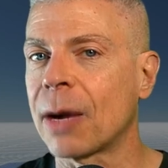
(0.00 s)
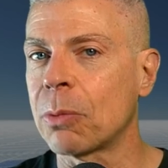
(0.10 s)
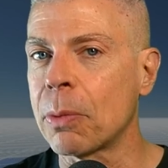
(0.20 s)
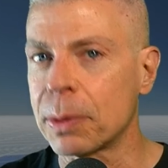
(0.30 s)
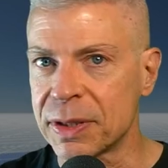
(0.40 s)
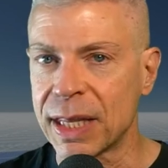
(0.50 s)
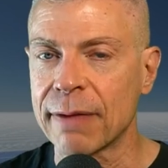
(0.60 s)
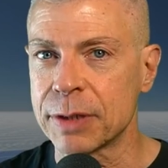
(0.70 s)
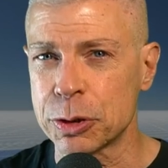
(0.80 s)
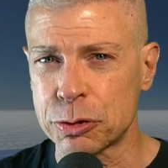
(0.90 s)
what we would think
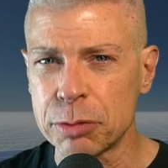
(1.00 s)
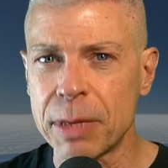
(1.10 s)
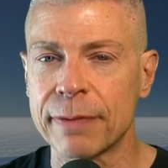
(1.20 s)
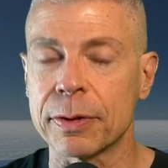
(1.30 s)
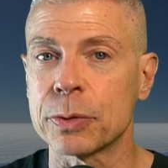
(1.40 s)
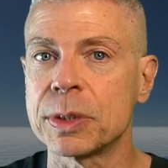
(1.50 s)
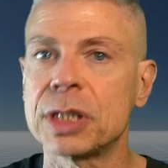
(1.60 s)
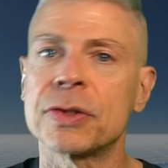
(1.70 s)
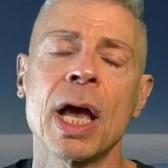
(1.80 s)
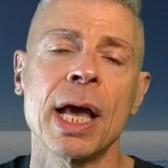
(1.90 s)
of as a true metaverse, which
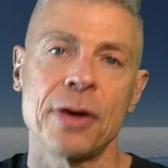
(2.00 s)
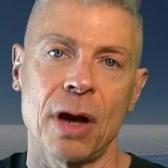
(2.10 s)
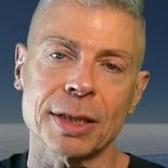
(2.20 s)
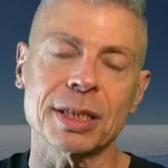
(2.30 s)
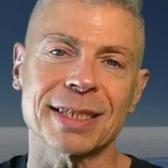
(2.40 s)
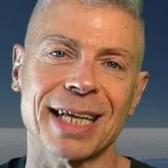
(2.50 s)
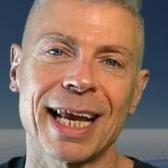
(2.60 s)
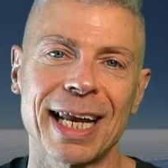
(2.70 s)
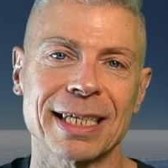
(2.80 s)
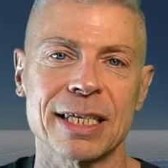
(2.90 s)
is not just a
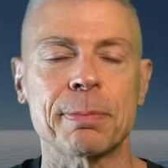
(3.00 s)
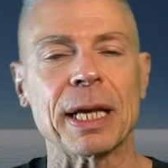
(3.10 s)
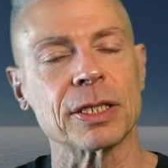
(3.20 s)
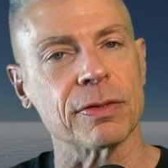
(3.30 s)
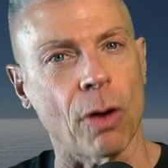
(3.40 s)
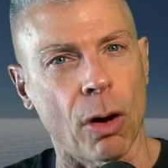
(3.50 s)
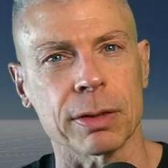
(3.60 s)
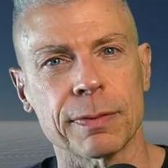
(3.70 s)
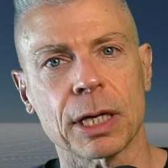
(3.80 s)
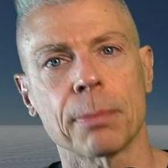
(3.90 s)
connected space of all
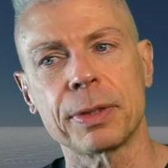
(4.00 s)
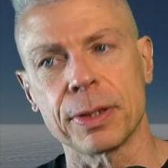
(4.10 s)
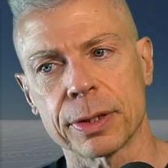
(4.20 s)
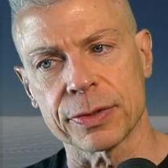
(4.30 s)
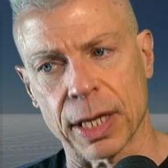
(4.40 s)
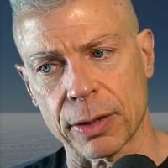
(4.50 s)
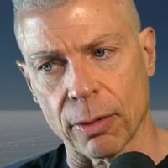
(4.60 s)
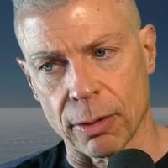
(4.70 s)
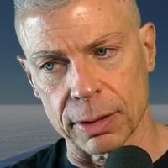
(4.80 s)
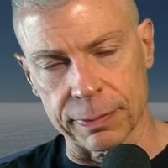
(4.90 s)
of the computers and
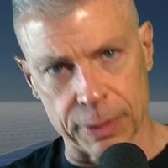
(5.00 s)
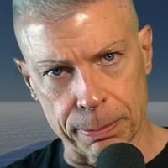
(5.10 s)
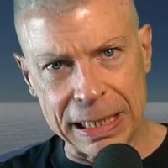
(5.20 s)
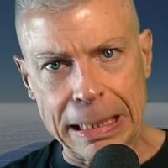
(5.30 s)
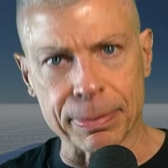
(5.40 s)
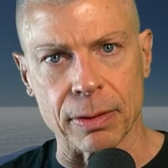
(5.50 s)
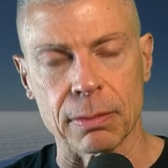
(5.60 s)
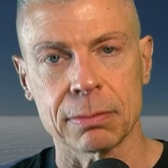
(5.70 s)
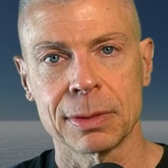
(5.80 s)
all of the people.